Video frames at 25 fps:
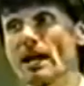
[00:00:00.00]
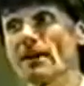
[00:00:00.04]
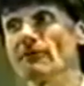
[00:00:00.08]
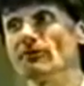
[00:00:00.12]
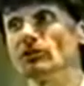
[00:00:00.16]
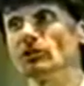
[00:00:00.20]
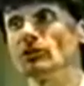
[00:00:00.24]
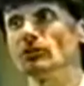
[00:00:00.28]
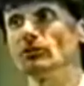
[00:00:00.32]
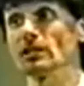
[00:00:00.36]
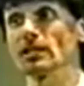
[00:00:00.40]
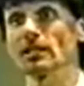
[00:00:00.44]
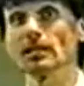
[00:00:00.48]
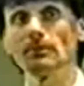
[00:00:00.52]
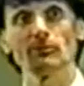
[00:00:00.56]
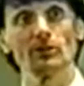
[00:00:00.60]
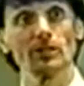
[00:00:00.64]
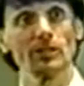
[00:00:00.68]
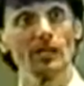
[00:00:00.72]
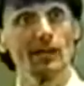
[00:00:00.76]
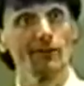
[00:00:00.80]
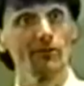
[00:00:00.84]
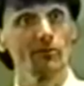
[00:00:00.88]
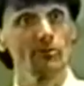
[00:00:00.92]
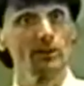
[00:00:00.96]
revenue to keep
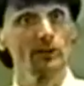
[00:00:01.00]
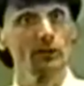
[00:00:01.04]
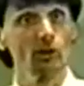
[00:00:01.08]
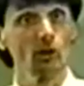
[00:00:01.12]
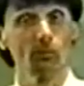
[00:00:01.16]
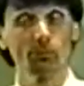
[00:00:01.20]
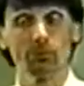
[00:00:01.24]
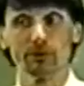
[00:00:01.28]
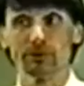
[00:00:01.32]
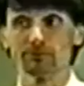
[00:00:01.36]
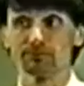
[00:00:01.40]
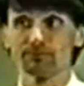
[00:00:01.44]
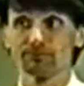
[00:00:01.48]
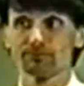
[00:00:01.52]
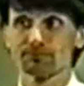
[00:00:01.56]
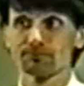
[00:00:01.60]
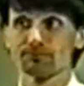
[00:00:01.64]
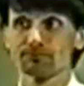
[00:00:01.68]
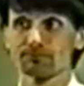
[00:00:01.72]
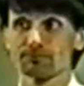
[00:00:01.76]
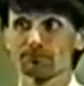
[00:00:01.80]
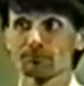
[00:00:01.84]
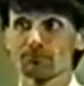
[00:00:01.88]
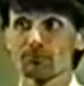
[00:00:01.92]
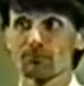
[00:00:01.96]
the government open.
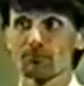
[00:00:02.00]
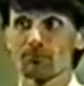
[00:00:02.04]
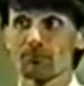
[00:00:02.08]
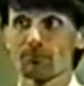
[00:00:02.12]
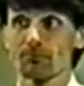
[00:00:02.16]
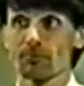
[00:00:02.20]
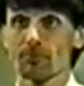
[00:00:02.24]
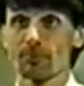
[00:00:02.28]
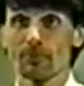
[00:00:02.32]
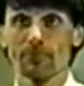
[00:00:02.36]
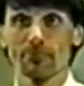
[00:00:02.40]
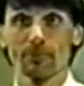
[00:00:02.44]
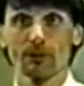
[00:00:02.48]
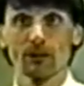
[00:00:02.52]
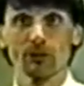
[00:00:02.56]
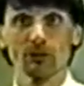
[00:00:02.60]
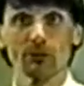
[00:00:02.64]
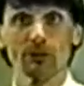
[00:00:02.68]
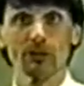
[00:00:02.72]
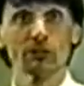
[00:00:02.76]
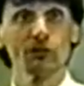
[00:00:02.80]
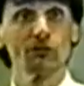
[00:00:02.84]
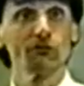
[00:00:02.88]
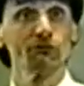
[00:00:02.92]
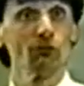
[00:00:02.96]

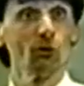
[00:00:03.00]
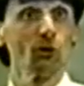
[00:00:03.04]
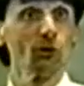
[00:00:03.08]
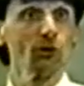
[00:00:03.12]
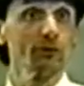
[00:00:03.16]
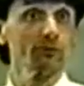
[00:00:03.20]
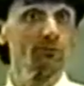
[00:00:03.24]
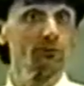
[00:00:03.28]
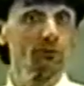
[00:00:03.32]
We can afford